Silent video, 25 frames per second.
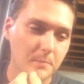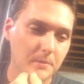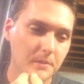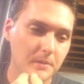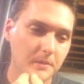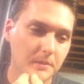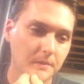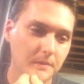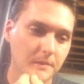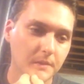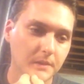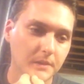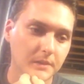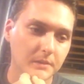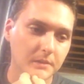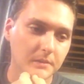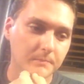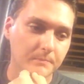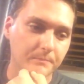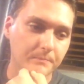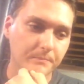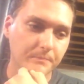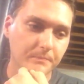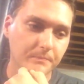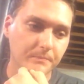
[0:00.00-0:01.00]
then
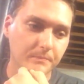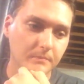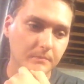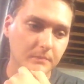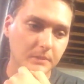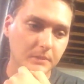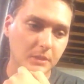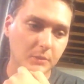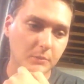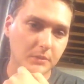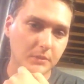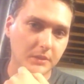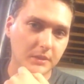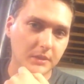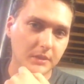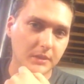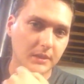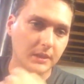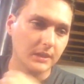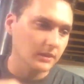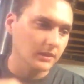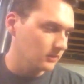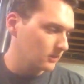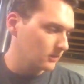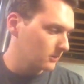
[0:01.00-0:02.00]
you would get, it
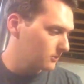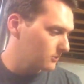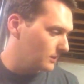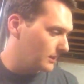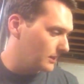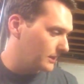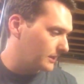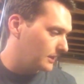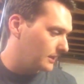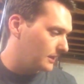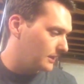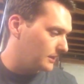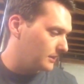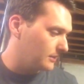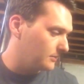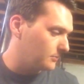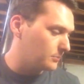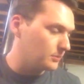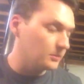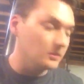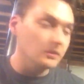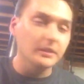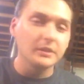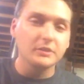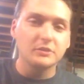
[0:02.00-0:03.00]
looks like a
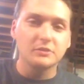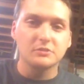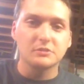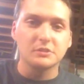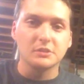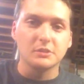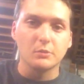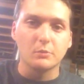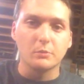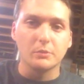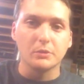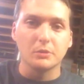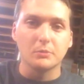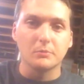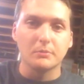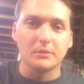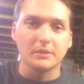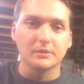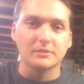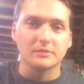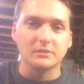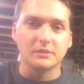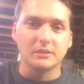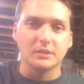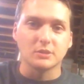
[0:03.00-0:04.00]
police steel wheel, but it's an
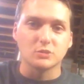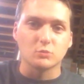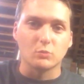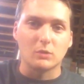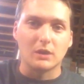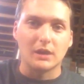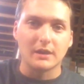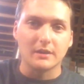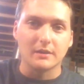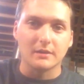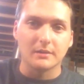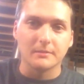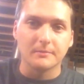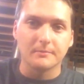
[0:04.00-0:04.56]
inch wider.